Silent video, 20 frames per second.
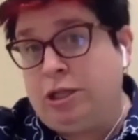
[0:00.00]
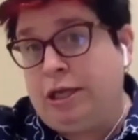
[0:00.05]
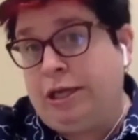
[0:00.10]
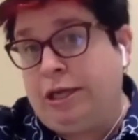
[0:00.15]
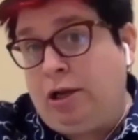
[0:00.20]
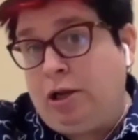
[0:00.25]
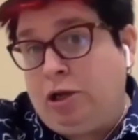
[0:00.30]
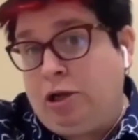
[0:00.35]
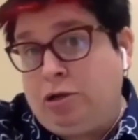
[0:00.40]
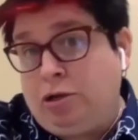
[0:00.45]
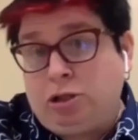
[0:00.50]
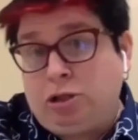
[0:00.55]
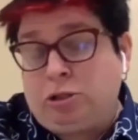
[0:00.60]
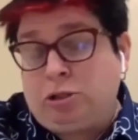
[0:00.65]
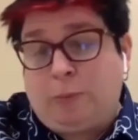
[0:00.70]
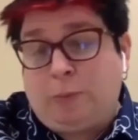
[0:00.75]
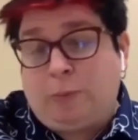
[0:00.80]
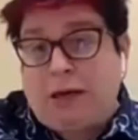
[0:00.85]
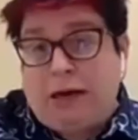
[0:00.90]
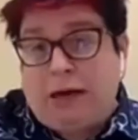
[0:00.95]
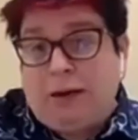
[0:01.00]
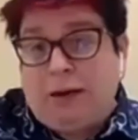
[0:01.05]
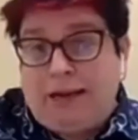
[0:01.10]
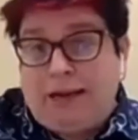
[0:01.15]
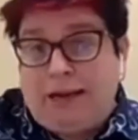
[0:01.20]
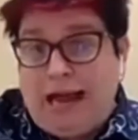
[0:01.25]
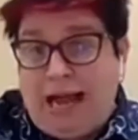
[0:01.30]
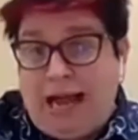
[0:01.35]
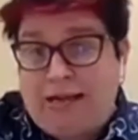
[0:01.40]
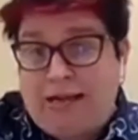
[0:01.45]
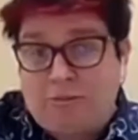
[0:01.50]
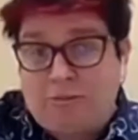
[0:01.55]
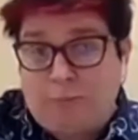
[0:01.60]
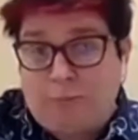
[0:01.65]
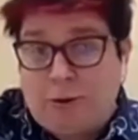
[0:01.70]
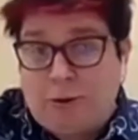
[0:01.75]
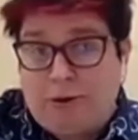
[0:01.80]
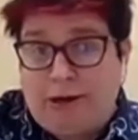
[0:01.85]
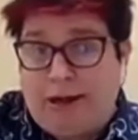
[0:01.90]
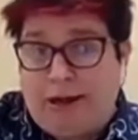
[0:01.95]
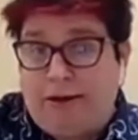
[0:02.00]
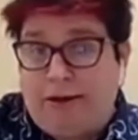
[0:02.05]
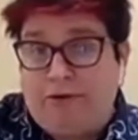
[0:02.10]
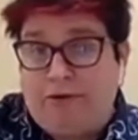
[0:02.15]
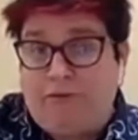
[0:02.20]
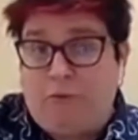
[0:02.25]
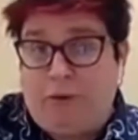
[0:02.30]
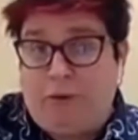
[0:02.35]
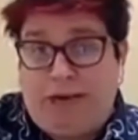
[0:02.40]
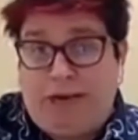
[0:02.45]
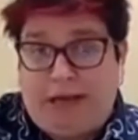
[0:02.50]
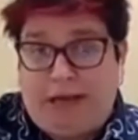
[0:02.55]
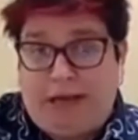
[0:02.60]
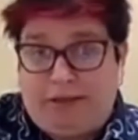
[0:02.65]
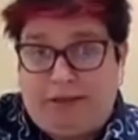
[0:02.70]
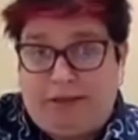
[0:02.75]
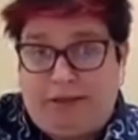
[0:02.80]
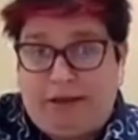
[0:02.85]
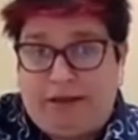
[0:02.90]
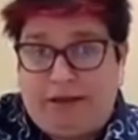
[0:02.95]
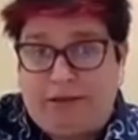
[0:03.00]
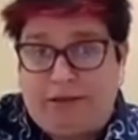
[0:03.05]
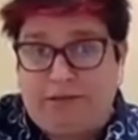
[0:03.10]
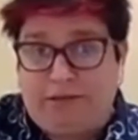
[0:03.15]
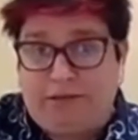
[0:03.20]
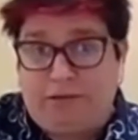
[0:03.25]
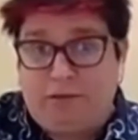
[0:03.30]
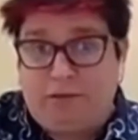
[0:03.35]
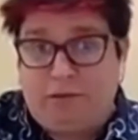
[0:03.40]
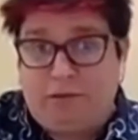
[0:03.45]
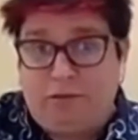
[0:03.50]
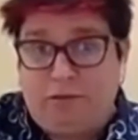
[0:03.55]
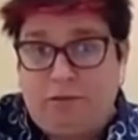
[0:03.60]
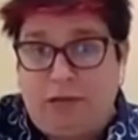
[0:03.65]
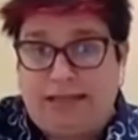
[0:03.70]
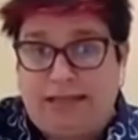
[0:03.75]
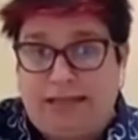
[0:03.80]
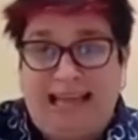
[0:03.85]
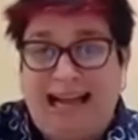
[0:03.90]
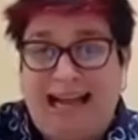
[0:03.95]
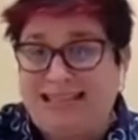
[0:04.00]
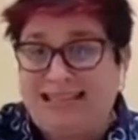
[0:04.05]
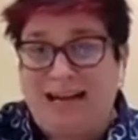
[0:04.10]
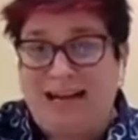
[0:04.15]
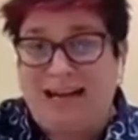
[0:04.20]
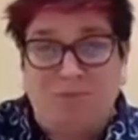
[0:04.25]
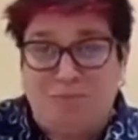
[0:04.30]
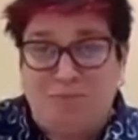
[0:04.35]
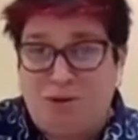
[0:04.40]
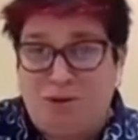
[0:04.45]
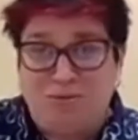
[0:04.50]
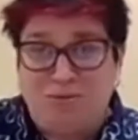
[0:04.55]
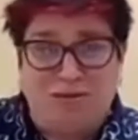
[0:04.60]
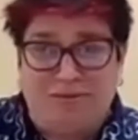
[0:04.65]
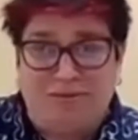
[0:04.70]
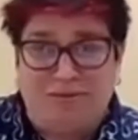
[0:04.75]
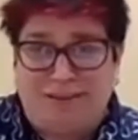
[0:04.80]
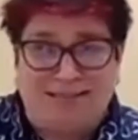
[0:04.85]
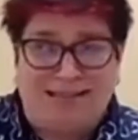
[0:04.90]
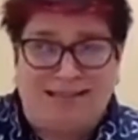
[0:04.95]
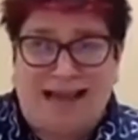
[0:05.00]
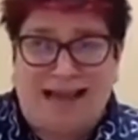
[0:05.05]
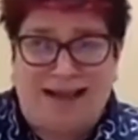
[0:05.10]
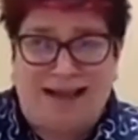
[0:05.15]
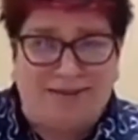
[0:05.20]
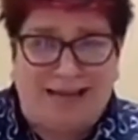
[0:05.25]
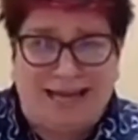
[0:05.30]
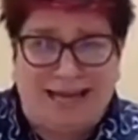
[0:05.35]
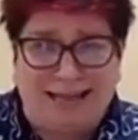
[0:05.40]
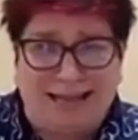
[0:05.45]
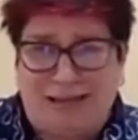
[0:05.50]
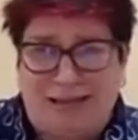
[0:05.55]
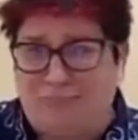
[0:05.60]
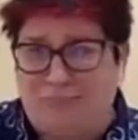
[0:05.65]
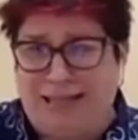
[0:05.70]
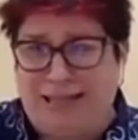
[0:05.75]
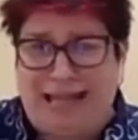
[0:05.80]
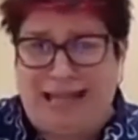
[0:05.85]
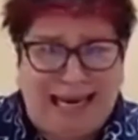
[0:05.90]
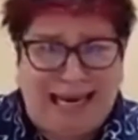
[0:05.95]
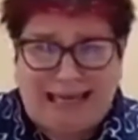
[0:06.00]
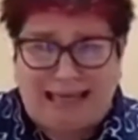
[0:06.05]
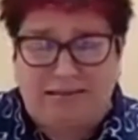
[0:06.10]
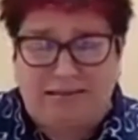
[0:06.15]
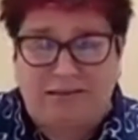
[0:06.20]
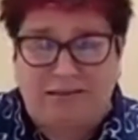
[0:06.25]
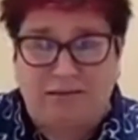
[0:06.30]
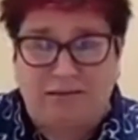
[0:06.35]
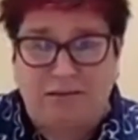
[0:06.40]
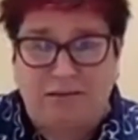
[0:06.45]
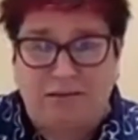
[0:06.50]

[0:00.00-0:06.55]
So then you just become an expert in avoiding things. Like, that's how most of us navigate the planet.